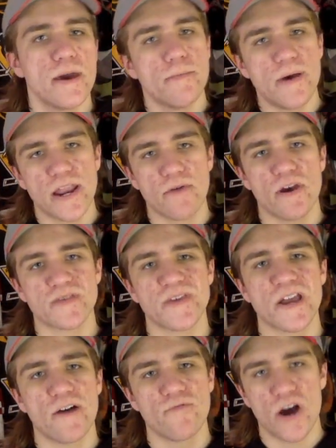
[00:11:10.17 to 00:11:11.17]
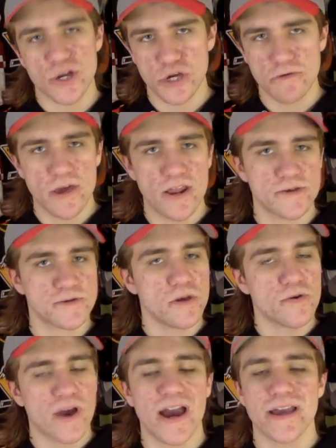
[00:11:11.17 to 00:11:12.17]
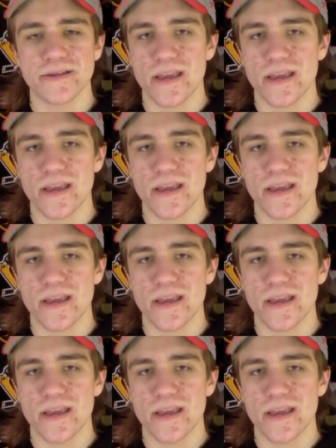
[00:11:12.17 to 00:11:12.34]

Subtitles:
But anyways, thank you all for watching, and I'll see you guys